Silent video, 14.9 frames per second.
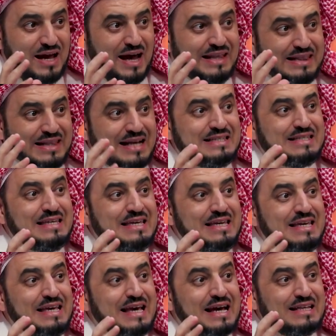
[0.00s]
such as the
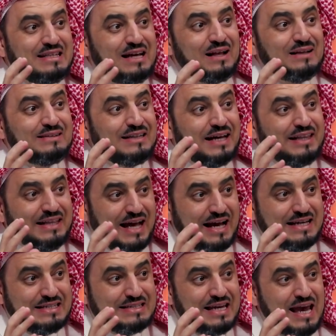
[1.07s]
political system, the
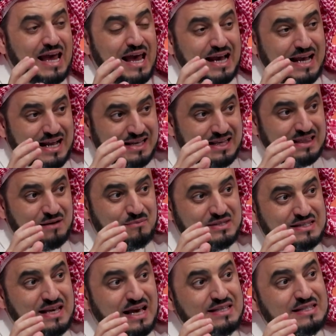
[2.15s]
economic system,
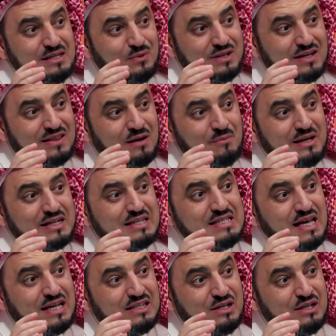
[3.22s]
and the social system.